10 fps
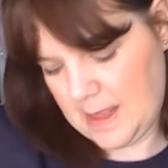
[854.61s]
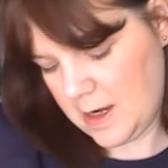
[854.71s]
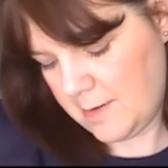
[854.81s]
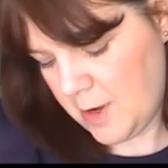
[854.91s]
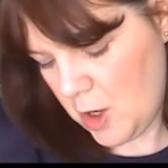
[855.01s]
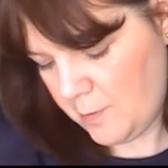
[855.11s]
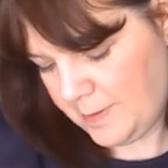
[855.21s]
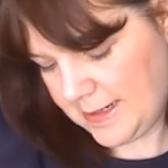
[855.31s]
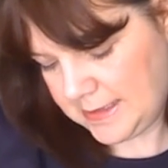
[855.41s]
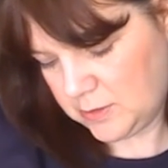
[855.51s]
And I'm
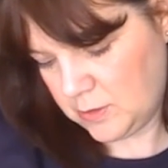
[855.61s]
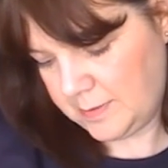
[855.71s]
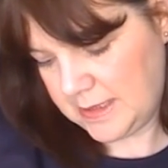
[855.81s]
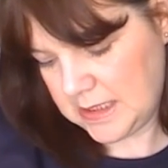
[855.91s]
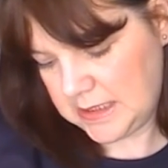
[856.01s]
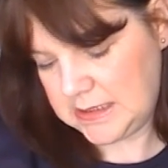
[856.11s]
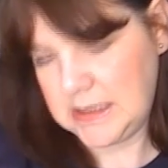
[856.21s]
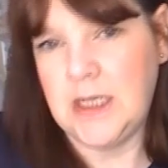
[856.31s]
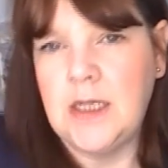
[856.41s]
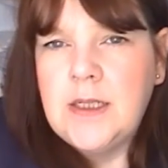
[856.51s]
hoping it's going to be a nice,
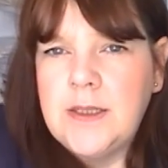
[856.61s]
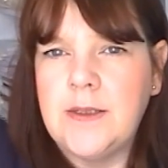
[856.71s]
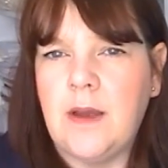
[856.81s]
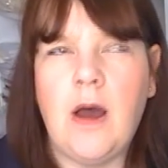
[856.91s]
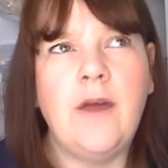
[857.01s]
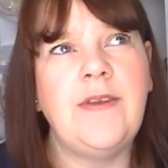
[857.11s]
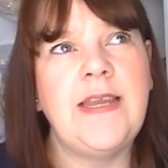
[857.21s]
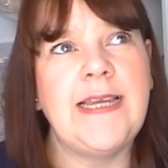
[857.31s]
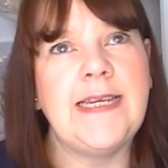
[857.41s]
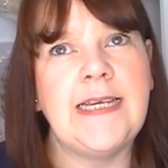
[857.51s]
I've
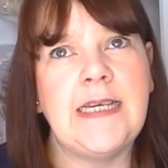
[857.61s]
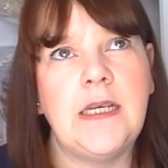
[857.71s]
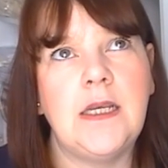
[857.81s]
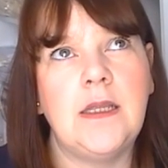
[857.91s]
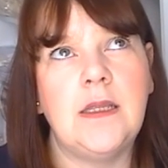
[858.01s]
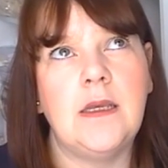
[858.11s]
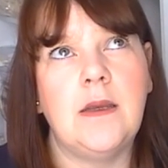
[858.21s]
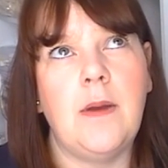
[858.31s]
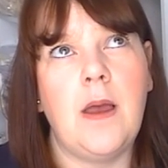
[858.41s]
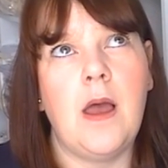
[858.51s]
knitted it,
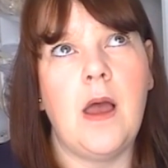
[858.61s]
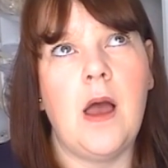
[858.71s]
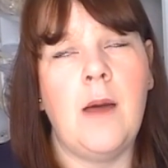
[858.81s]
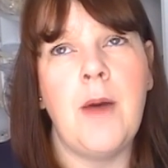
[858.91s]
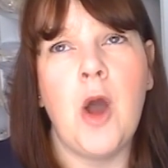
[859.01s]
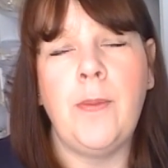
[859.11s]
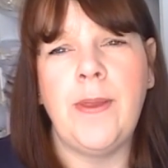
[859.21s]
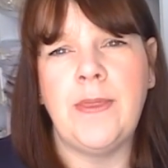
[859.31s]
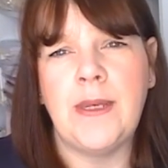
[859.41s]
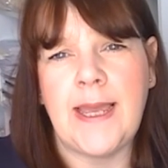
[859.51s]
I'm
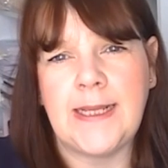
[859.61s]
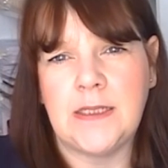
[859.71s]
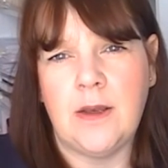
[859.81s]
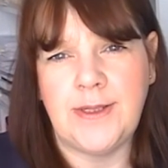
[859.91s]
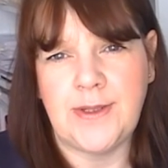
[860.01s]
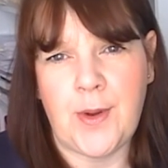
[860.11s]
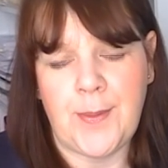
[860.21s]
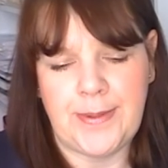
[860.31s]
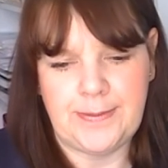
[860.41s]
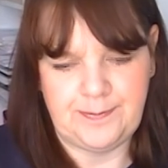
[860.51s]
hoping the neck size
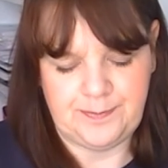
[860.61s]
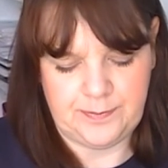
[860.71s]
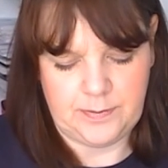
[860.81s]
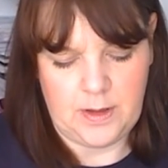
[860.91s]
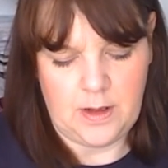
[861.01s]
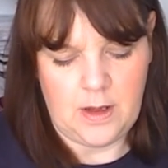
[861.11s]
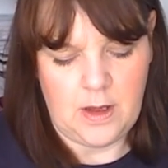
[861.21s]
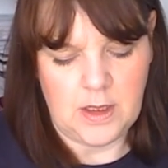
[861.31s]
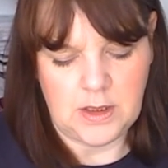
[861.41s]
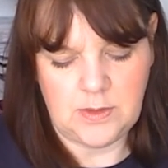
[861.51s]
up.
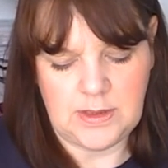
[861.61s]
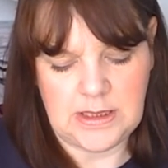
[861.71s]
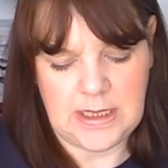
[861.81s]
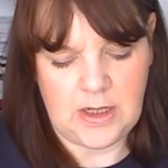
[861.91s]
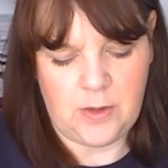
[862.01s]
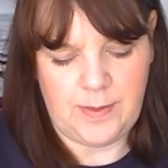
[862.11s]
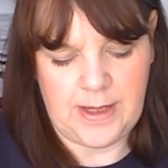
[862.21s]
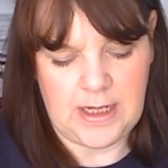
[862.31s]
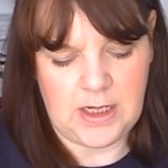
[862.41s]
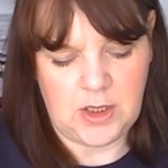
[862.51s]
So it's a little
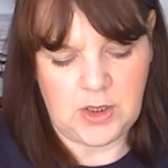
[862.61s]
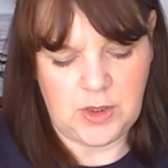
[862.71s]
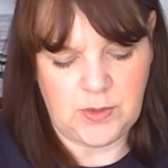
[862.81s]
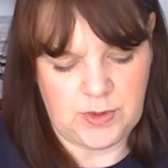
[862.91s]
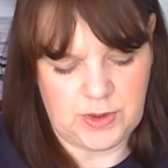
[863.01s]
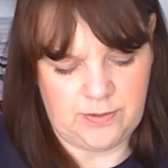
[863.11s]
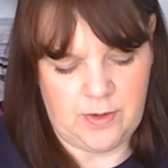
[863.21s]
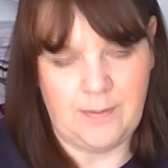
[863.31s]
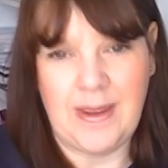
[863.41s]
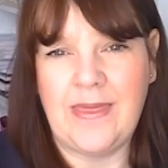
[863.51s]
bit looser
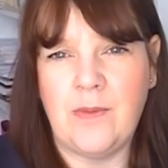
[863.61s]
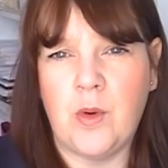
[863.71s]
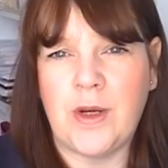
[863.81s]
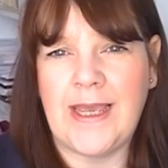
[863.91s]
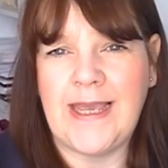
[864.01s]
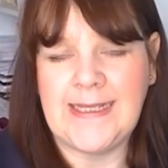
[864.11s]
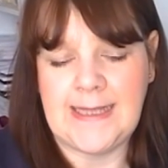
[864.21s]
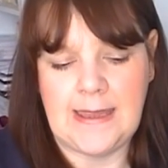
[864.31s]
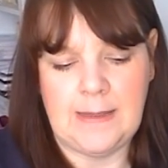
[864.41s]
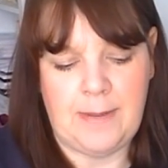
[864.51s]
on me than what it is
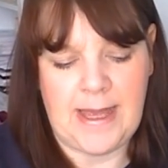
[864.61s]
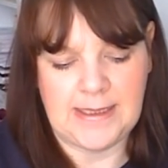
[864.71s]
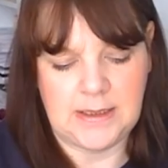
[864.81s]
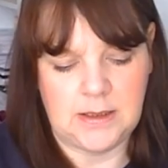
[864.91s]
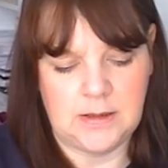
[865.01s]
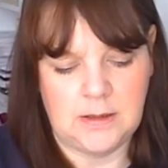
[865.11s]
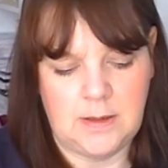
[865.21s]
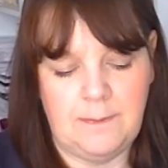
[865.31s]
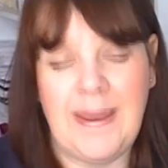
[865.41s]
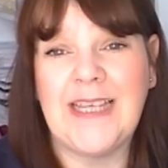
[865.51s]
in the pattern
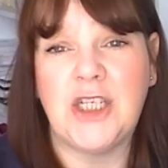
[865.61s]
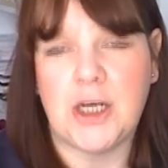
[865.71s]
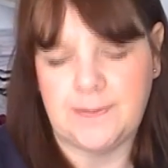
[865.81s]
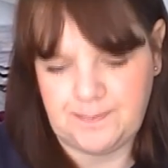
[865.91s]
picture.